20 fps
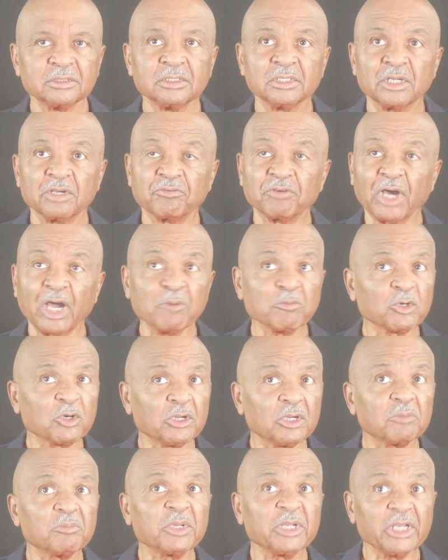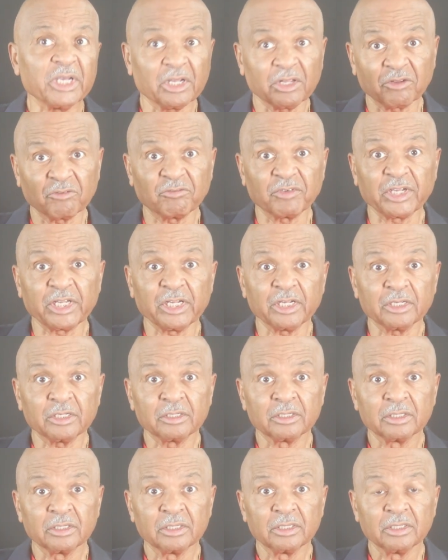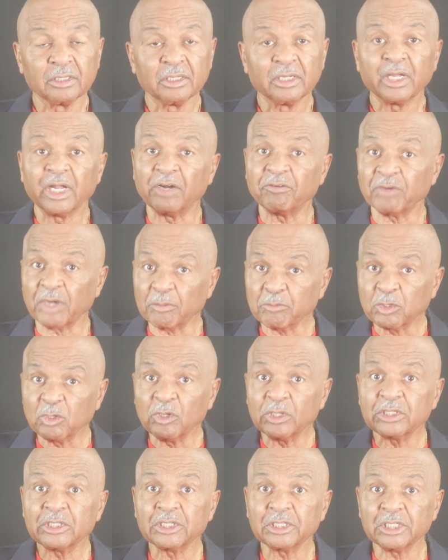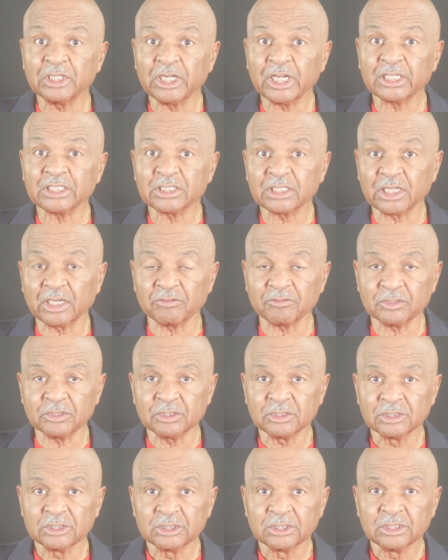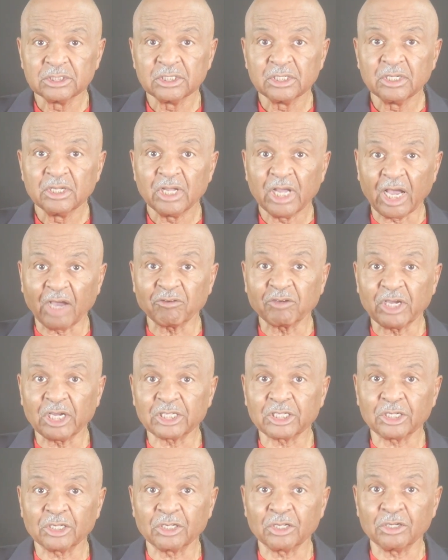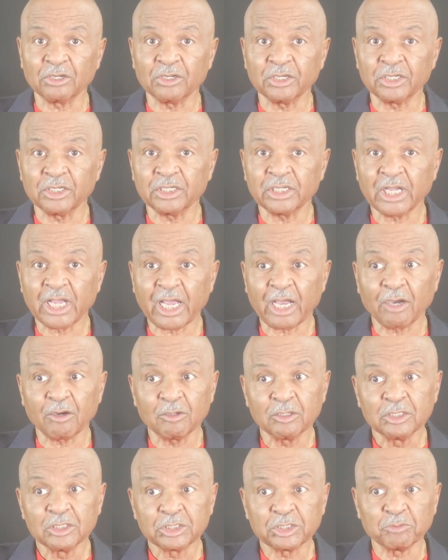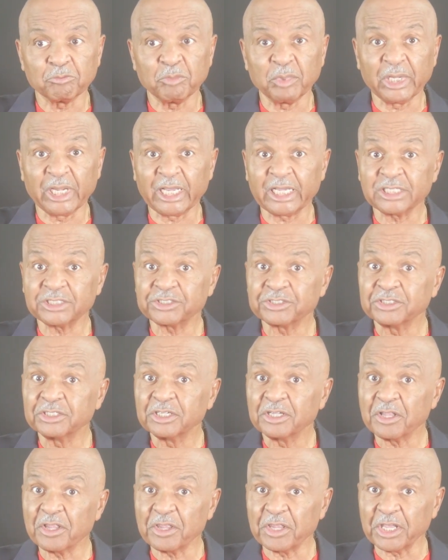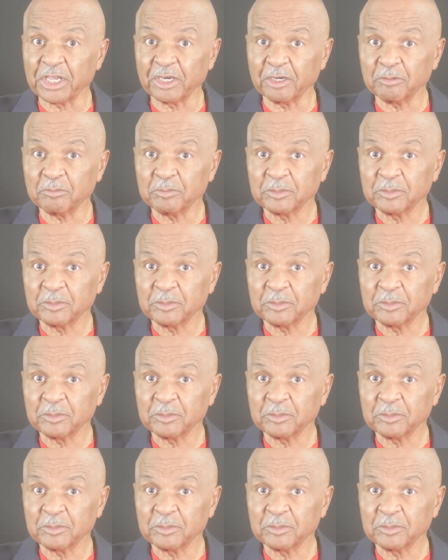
if I'm going to be elevated and if I'm going to the next level, I've got to learn how to bless them.